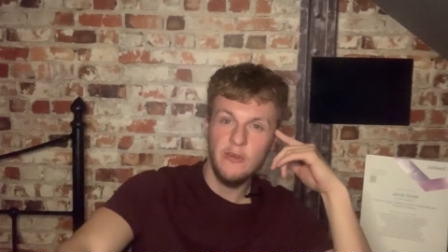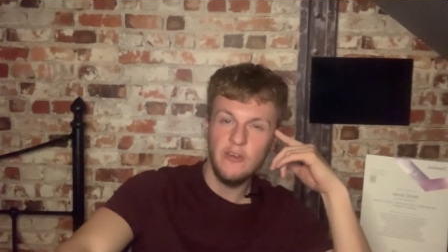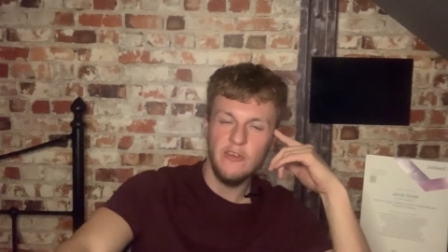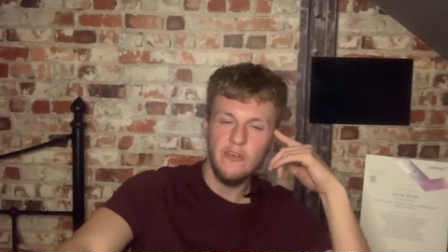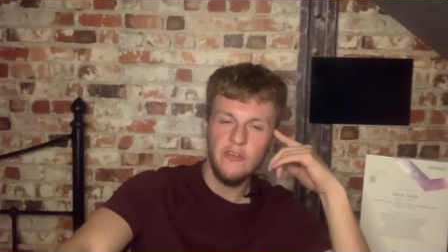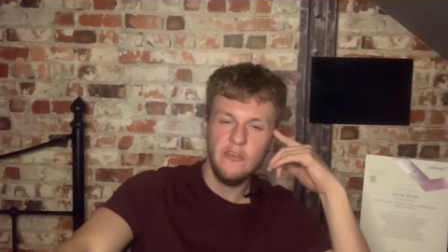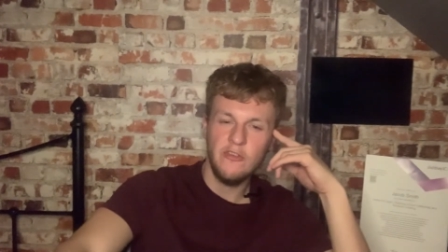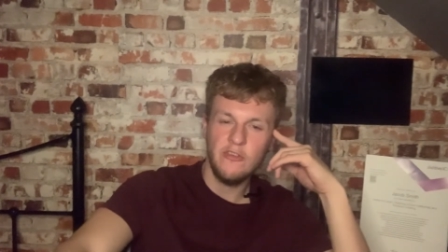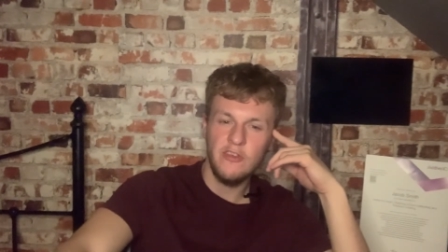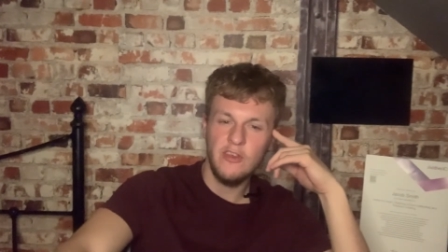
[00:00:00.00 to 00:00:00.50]
it
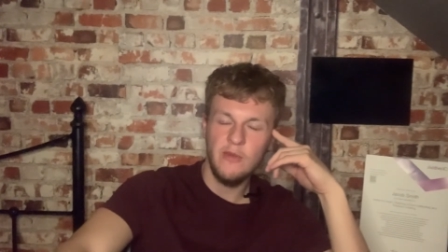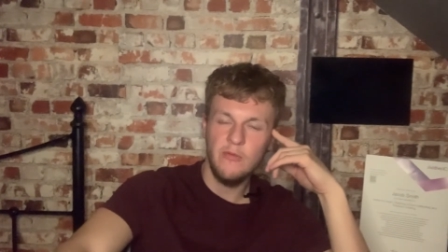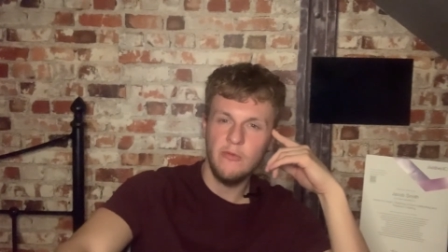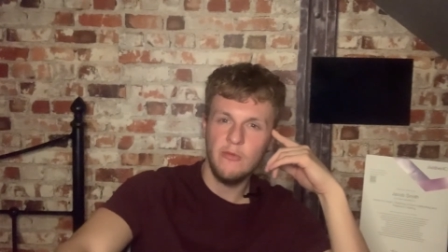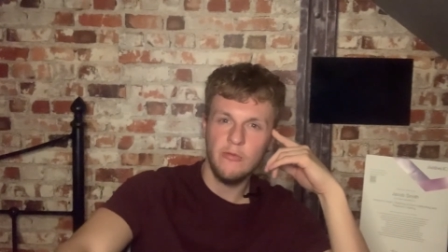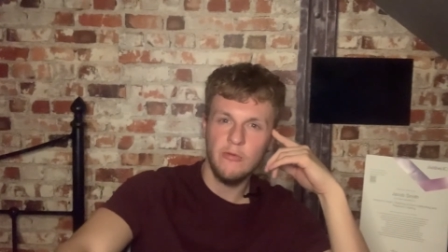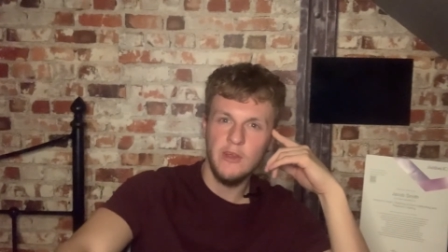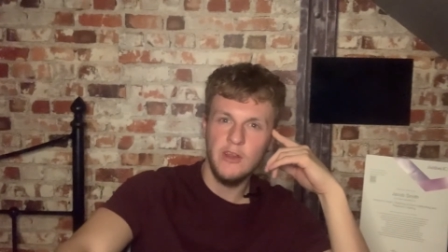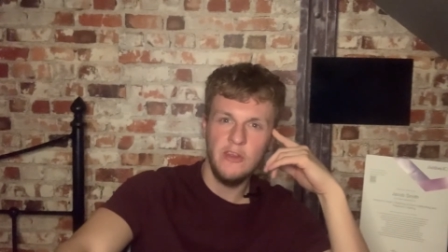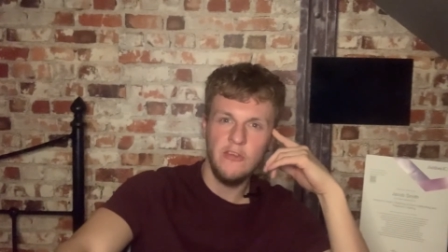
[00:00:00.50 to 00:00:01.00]
just seems
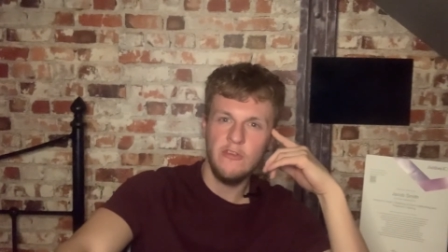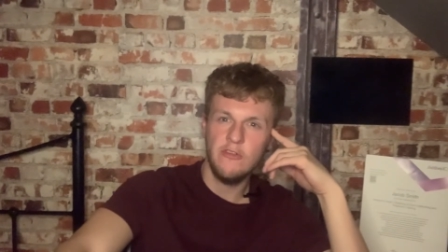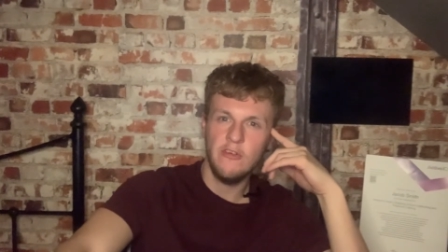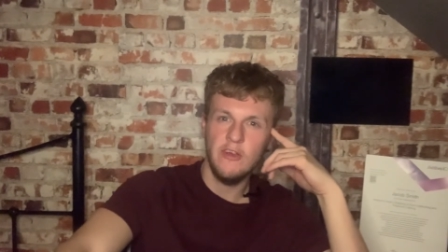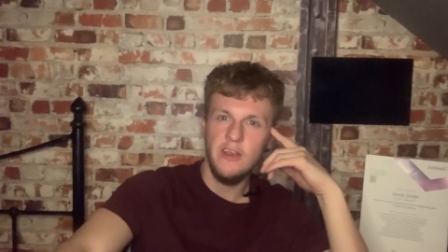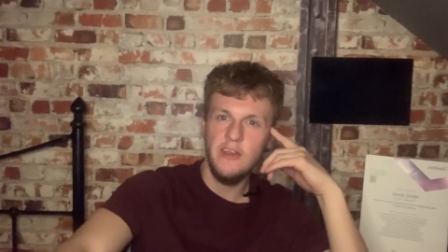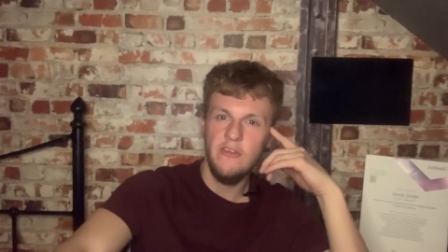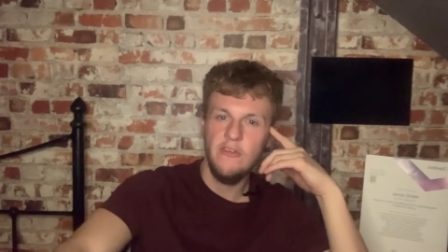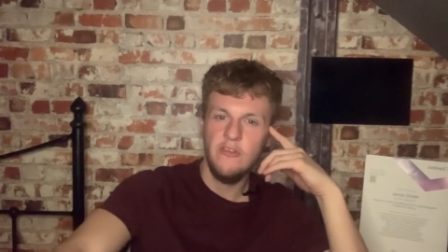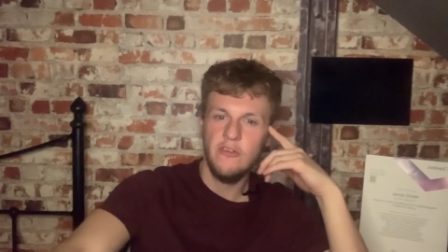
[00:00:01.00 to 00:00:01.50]
really
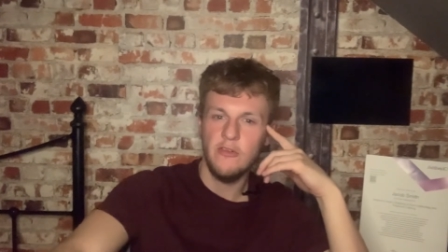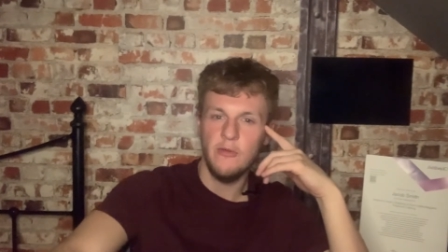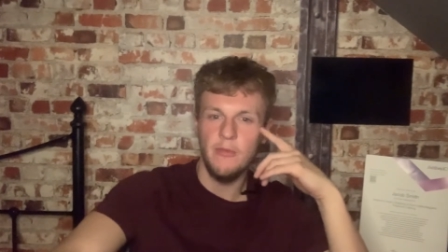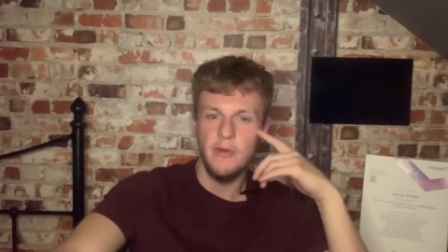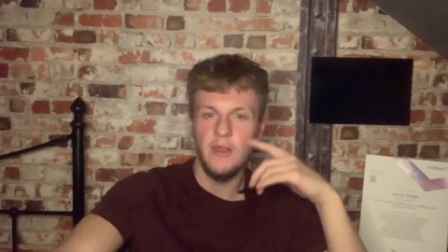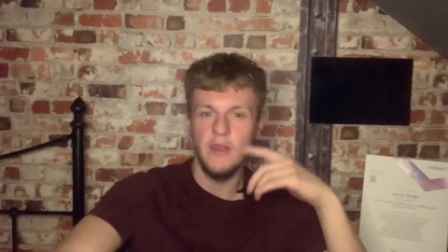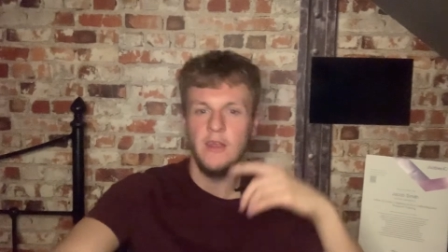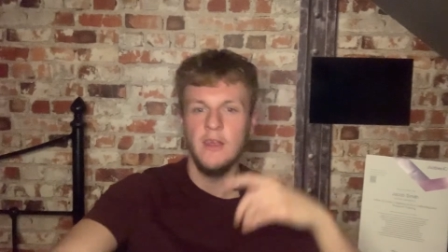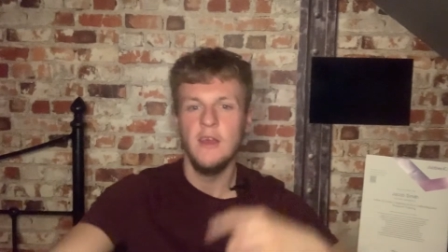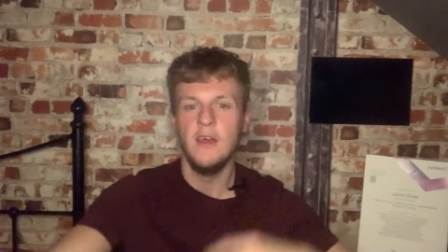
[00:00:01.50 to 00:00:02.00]
strange to me.